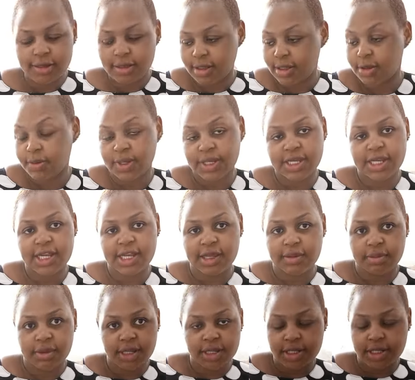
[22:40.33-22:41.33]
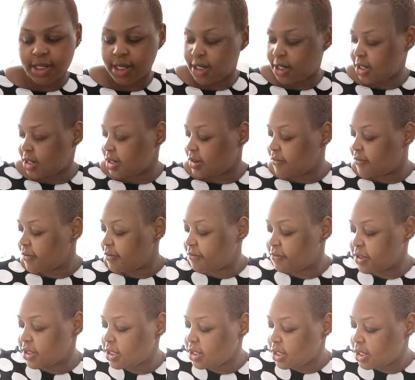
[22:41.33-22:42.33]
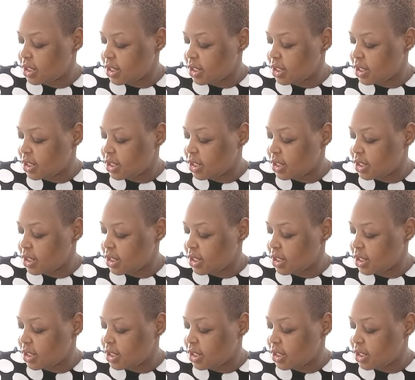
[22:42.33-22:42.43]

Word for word: they were telling me it's 150